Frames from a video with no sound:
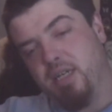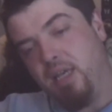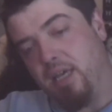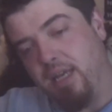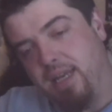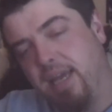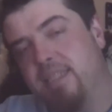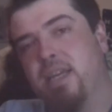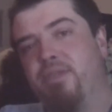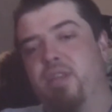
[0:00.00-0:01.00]
You can
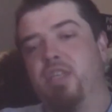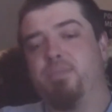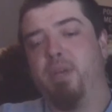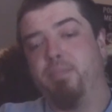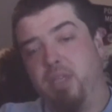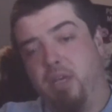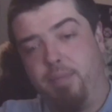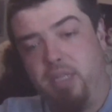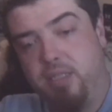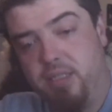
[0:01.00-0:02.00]
taste everything that's meant to be there. I
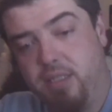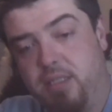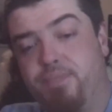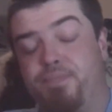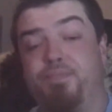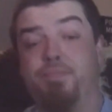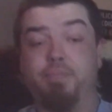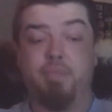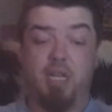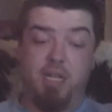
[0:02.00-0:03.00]
mean,
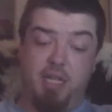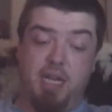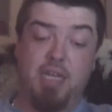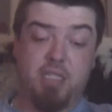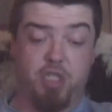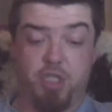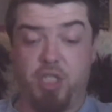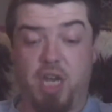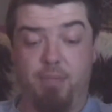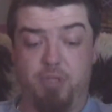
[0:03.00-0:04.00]
it is a Just
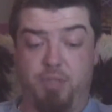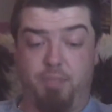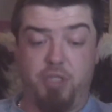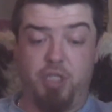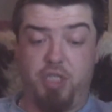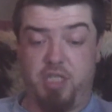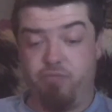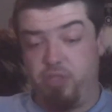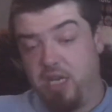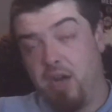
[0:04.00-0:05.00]
Jam on sponge. You can
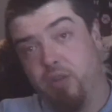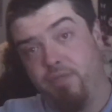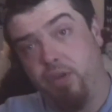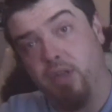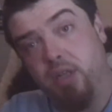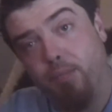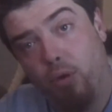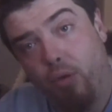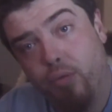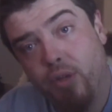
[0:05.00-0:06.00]
read that on the front of the
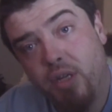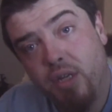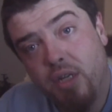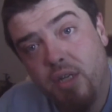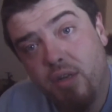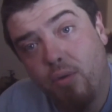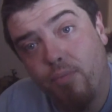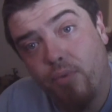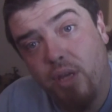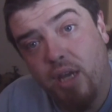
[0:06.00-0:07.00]
bottle. Well,
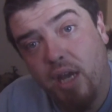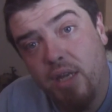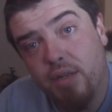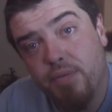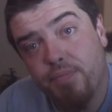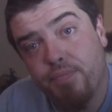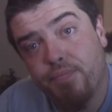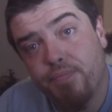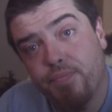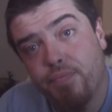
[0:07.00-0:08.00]
hopefully you can.
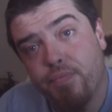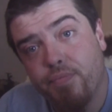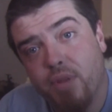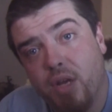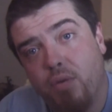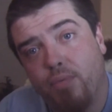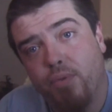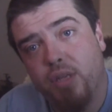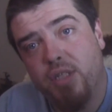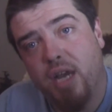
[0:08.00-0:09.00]

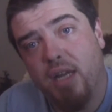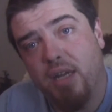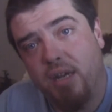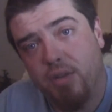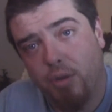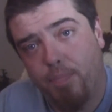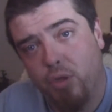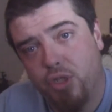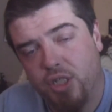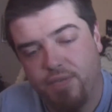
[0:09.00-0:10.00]
Hopefully you can. I do
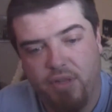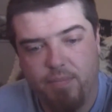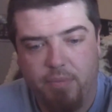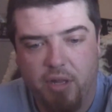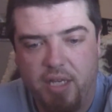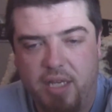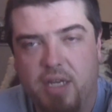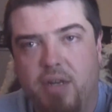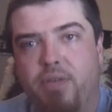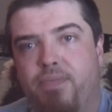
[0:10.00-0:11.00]
apologise for my light
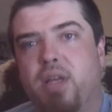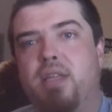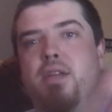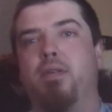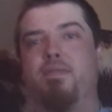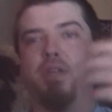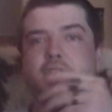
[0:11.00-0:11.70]
here reflecting off.